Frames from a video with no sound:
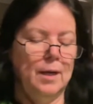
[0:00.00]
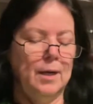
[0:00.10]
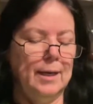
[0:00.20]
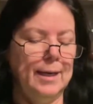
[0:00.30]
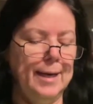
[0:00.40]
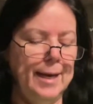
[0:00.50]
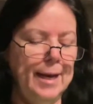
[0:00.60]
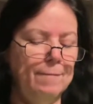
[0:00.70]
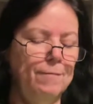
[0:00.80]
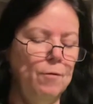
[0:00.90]
Clinique
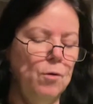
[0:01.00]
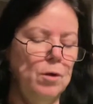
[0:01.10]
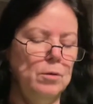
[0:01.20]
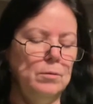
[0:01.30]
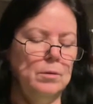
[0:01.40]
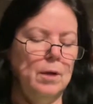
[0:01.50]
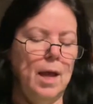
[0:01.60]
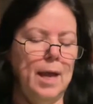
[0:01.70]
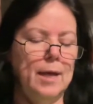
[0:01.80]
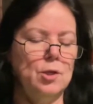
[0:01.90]
foil.
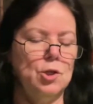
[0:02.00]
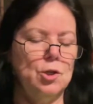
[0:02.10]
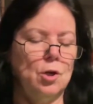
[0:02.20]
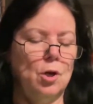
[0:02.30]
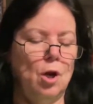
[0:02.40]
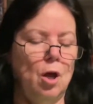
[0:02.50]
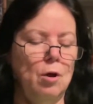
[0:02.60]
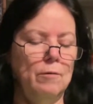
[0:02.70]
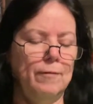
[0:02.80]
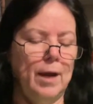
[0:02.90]
H.
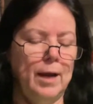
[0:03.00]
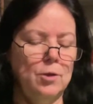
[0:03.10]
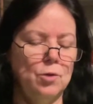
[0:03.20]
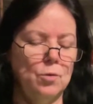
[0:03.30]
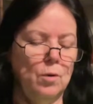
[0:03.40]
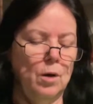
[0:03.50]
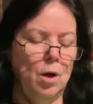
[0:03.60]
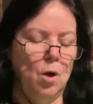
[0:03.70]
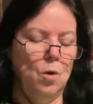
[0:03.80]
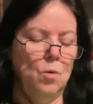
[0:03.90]
Clove. H or
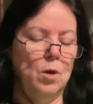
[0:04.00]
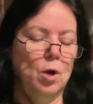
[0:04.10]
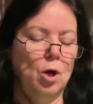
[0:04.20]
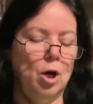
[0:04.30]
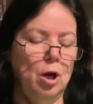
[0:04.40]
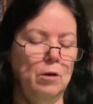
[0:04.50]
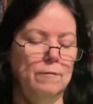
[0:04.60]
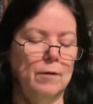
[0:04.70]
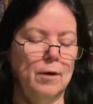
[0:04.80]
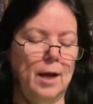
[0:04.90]
O.
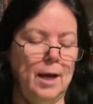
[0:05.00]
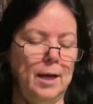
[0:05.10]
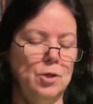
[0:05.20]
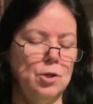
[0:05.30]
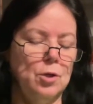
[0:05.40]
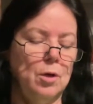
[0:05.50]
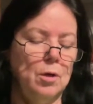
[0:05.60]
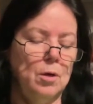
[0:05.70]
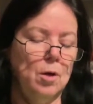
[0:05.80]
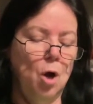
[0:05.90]
Clover. H.
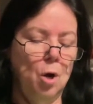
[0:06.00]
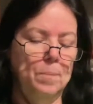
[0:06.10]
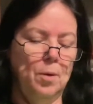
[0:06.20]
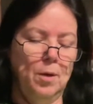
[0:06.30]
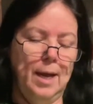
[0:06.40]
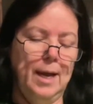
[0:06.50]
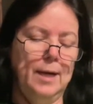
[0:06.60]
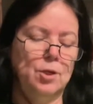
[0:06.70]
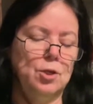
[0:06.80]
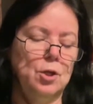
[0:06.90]
Copal.
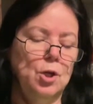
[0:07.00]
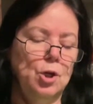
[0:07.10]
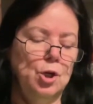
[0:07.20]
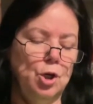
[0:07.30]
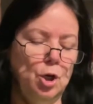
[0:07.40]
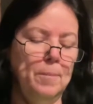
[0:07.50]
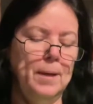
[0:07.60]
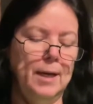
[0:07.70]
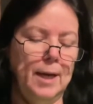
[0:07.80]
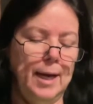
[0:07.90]
H.
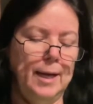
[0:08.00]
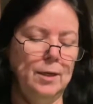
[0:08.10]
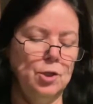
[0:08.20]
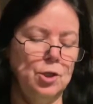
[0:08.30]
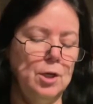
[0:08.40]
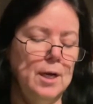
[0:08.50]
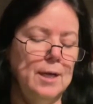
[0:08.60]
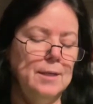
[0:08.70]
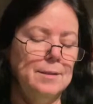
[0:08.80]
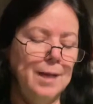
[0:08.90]
Cumin. H.
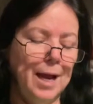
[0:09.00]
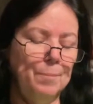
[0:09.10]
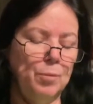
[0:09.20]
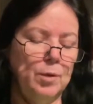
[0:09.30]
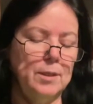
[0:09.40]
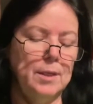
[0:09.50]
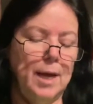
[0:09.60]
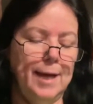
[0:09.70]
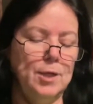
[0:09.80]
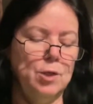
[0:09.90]
Cypress.
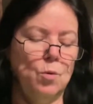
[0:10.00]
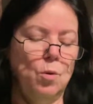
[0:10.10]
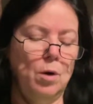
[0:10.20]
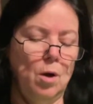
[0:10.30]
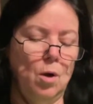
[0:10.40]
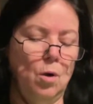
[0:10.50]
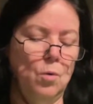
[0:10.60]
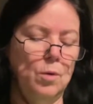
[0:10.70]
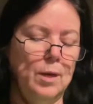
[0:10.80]
H or O.